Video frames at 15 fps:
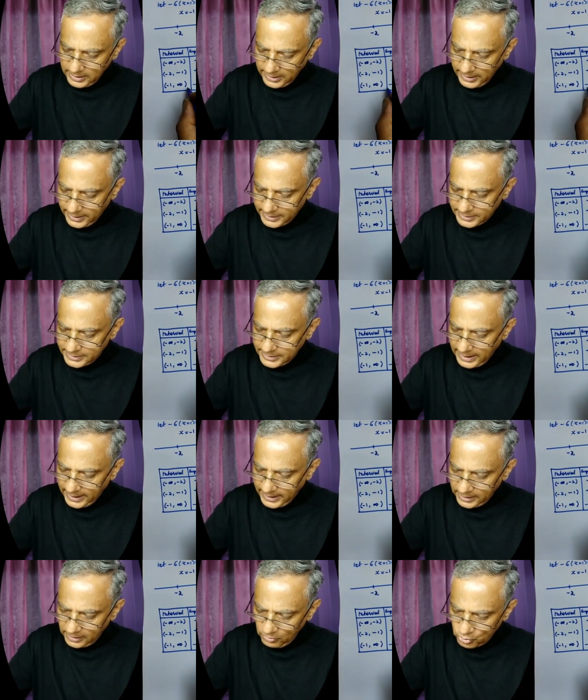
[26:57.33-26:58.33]
It is
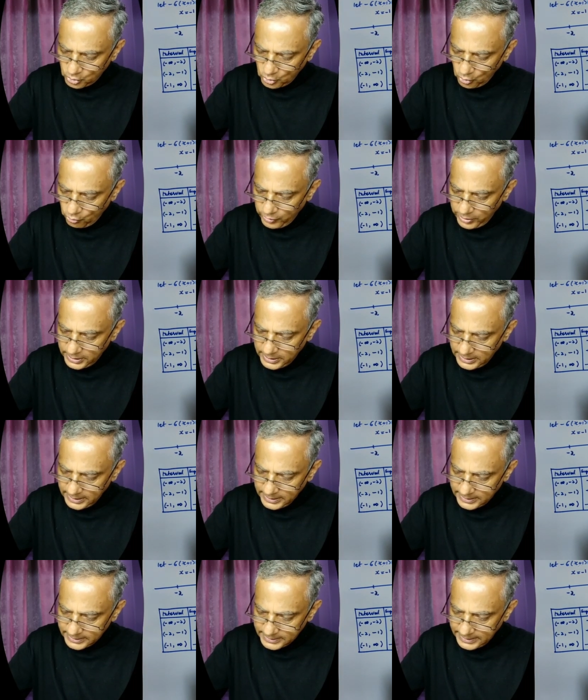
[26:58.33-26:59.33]
negative, so we
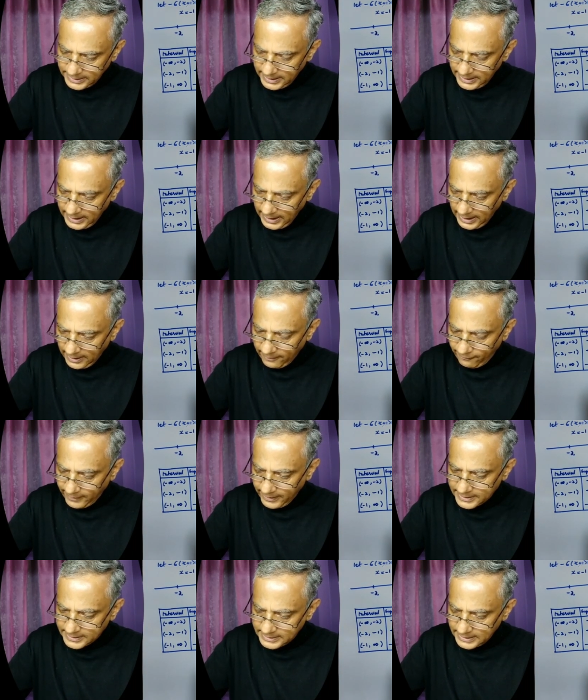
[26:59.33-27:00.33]
say
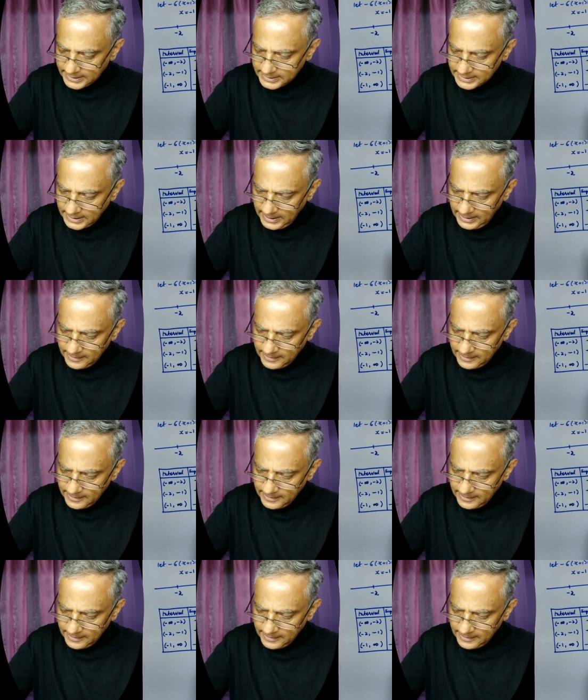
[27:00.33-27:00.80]
fx is